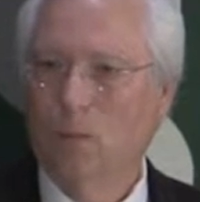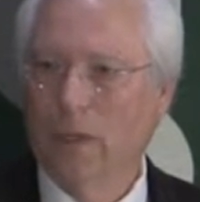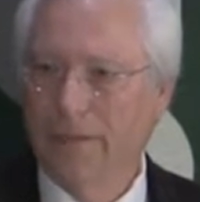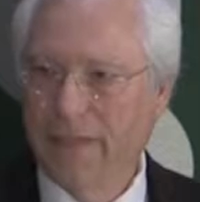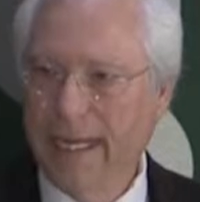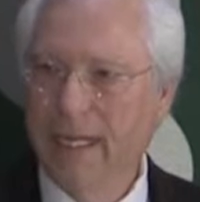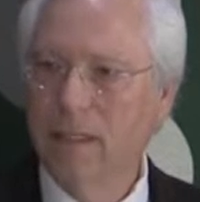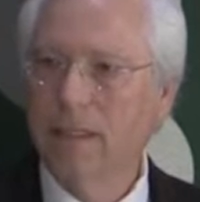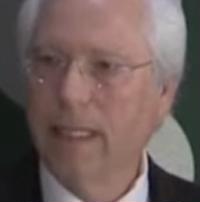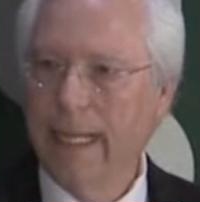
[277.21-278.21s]
We're
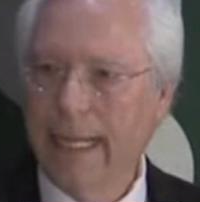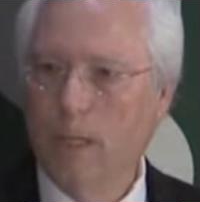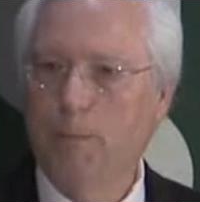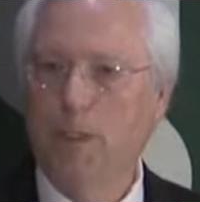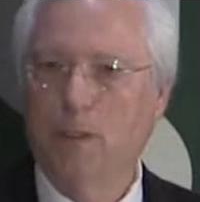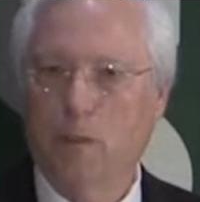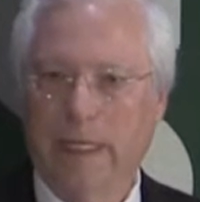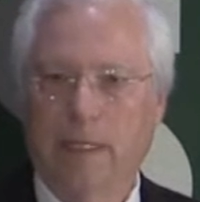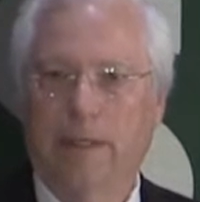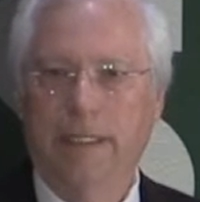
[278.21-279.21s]
there to help you
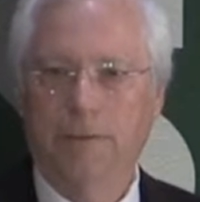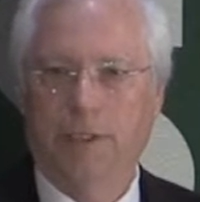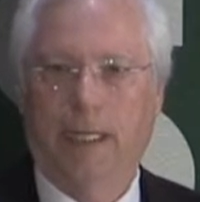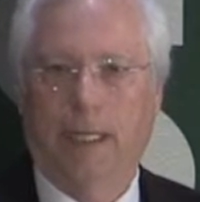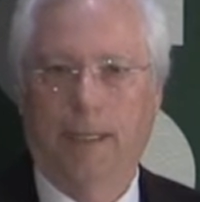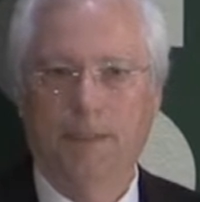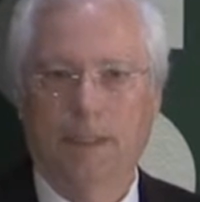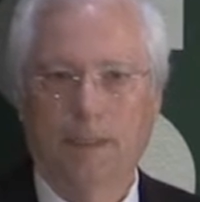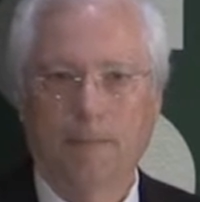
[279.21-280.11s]
recreate jobs.